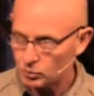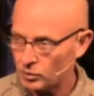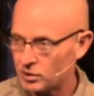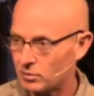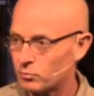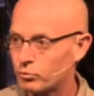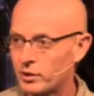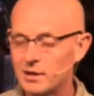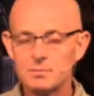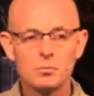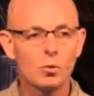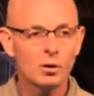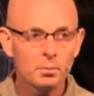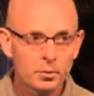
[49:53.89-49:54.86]
we could read
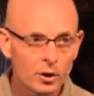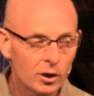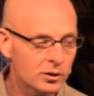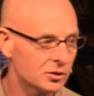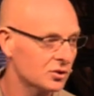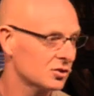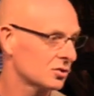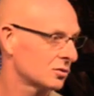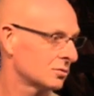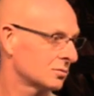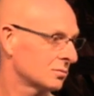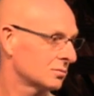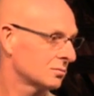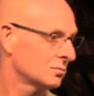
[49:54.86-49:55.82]
more books,
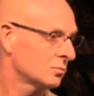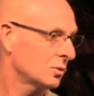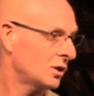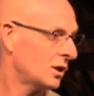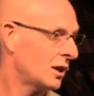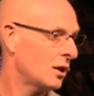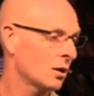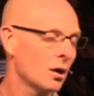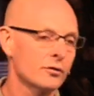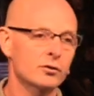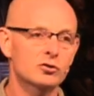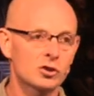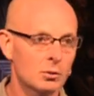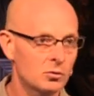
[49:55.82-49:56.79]
we could hear other
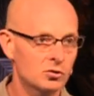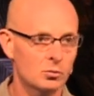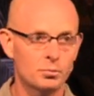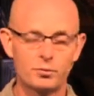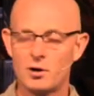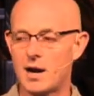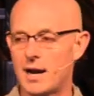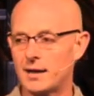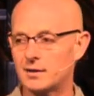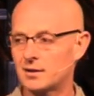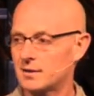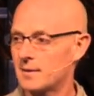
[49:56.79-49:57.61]
sermons on pride,